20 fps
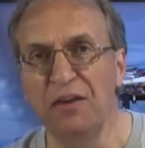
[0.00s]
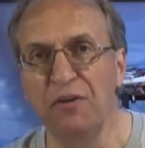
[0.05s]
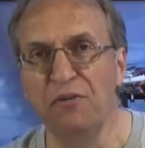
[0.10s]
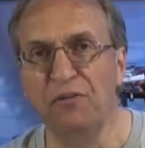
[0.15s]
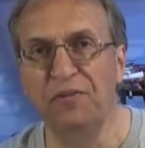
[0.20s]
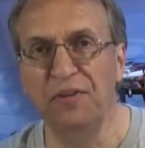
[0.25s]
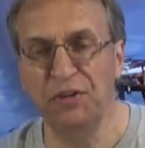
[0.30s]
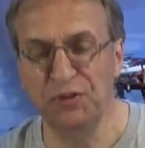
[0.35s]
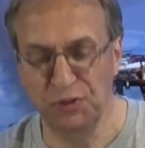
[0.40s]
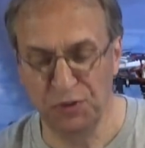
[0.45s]

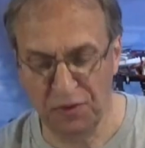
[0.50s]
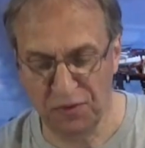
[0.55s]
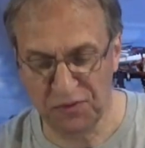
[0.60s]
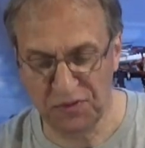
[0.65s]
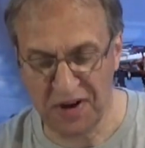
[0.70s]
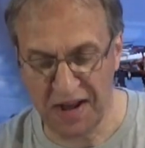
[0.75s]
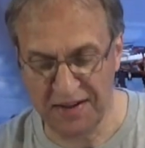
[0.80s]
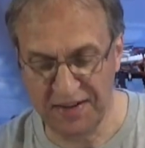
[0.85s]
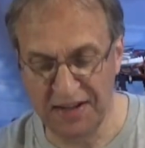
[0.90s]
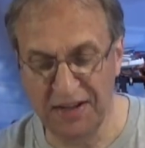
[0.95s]
Feature
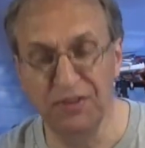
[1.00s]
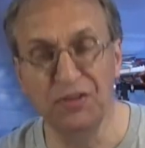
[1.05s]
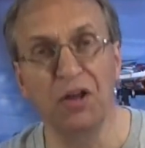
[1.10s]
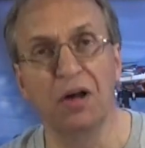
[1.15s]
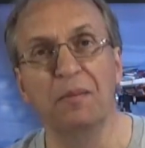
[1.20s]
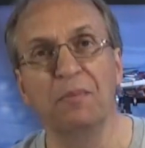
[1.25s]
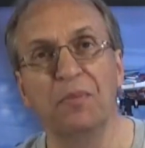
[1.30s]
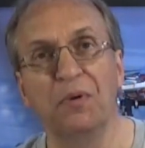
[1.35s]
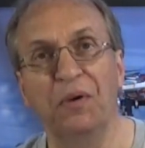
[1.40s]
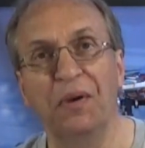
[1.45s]
Friday
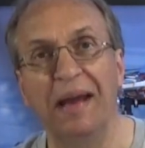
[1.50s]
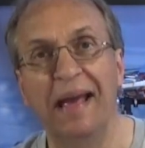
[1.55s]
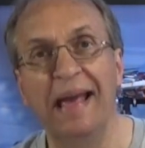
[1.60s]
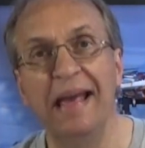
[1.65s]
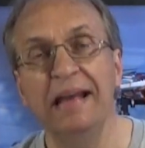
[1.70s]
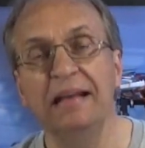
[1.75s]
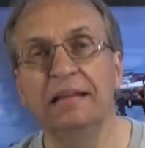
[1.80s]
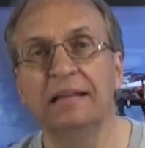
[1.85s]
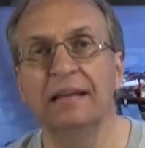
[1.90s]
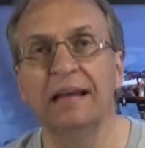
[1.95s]
number
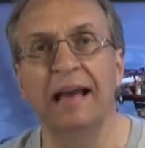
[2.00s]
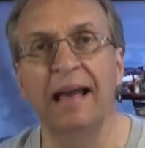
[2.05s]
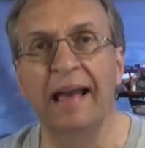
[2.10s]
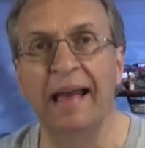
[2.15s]
8,